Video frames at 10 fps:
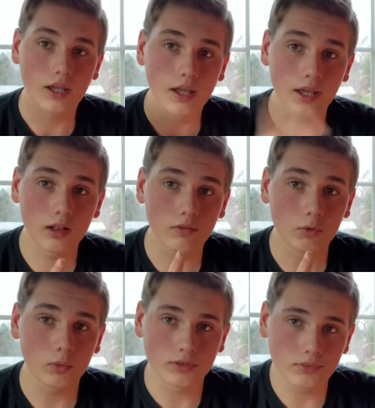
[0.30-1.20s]
Hey all of you
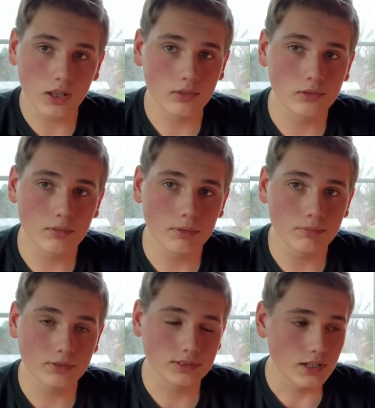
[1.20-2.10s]
wonderful outdoor
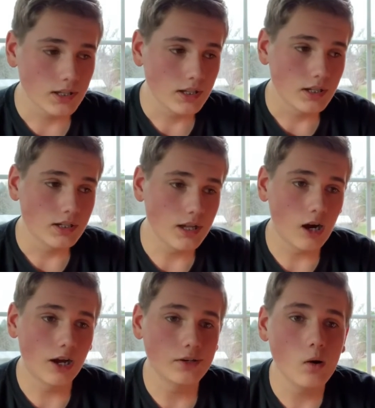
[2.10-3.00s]
peoples. Now
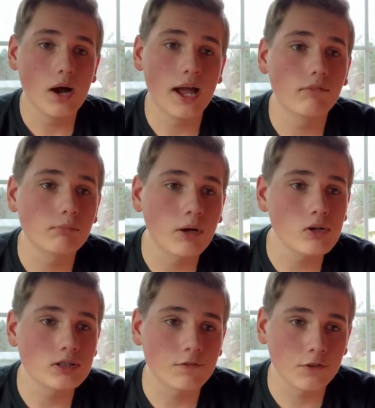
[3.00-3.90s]
I know I haven't
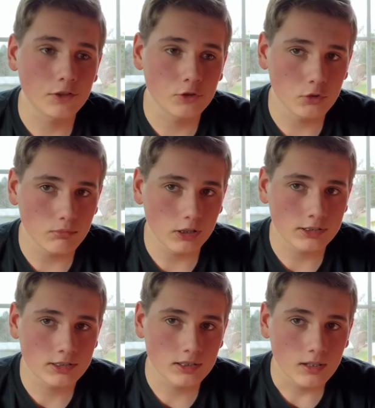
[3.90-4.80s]
posted for 2
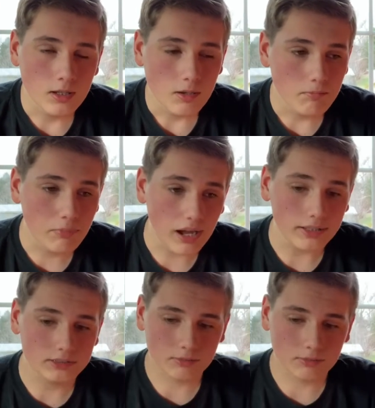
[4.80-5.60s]
months, but